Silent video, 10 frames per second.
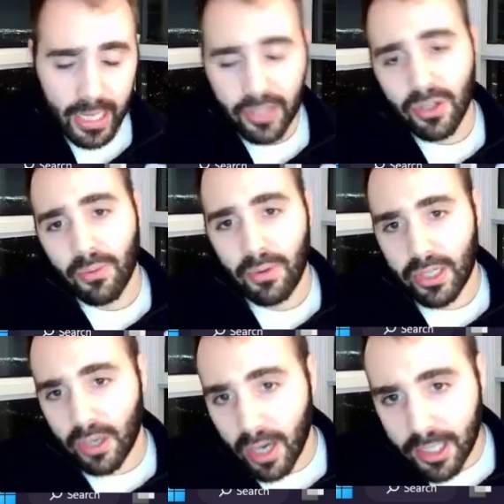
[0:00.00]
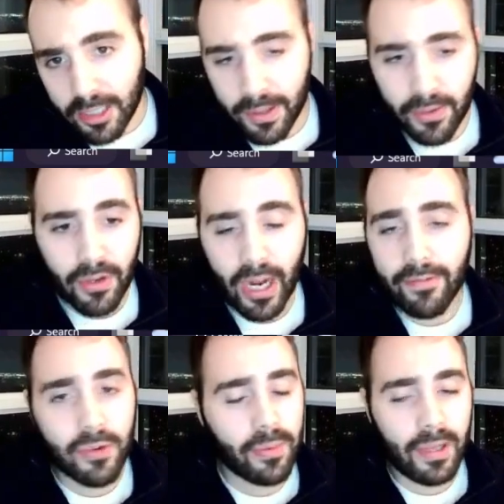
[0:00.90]
It's not really talked about. You
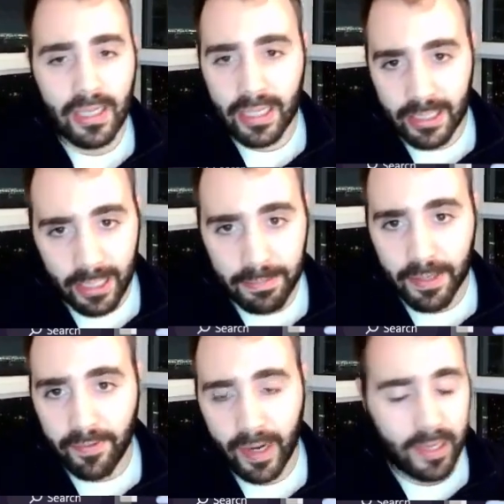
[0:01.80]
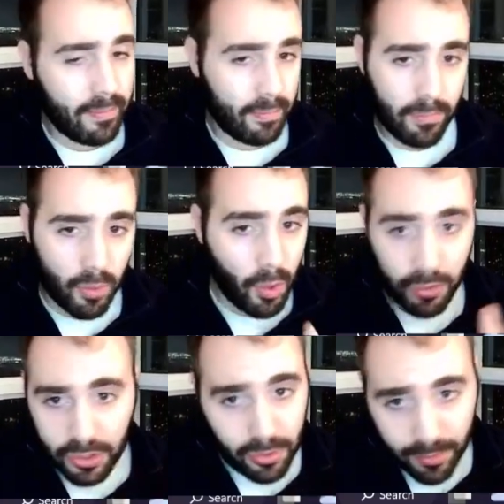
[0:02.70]
have to really dig deep to find
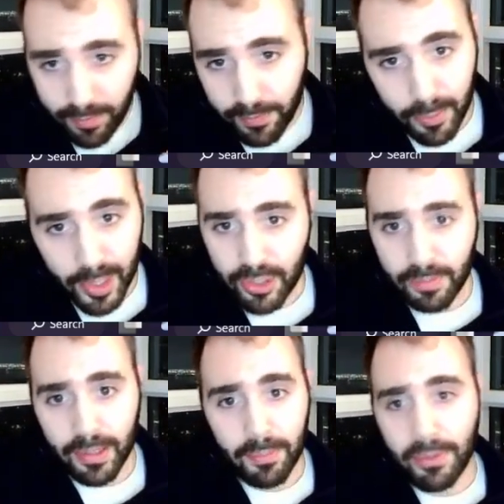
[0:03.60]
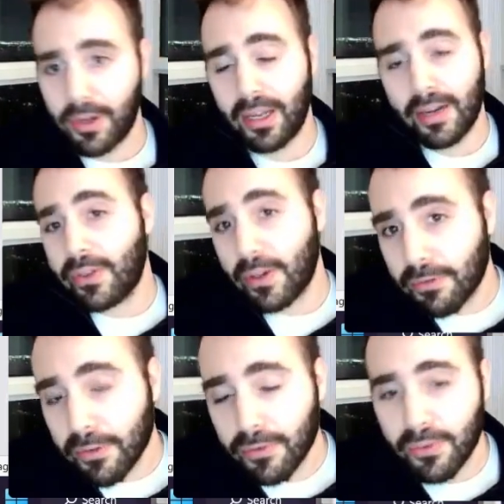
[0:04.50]
all this sort of information, but I'm putting it out there
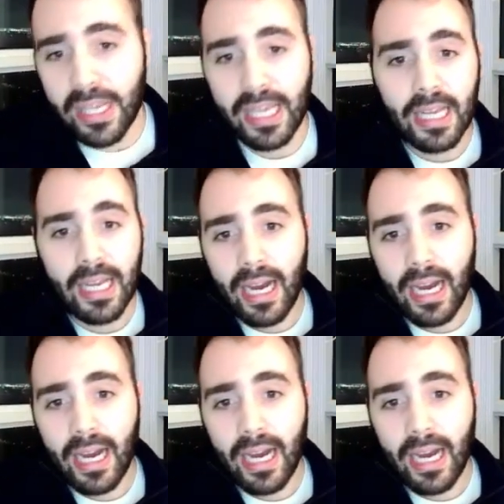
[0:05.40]
for free.